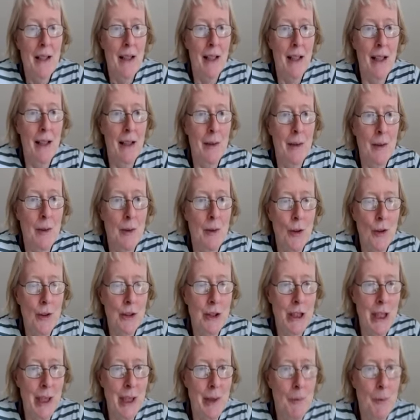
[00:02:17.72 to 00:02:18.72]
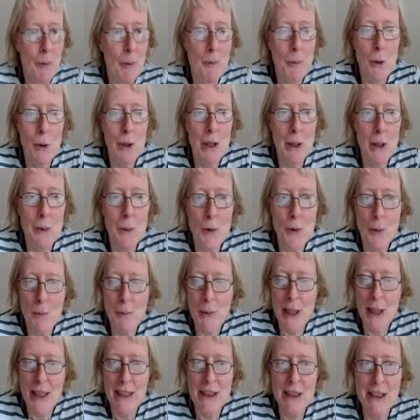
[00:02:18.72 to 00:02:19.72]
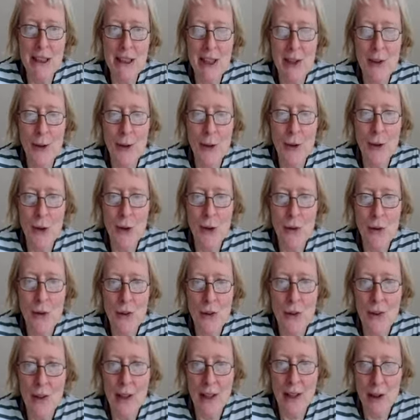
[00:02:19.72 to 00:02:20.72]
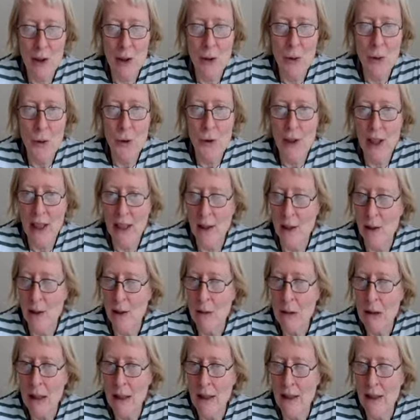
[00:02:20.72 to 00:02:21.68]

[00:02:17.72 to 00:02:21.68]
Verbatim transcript: Uh, so James Morley was a PhD student at UCL.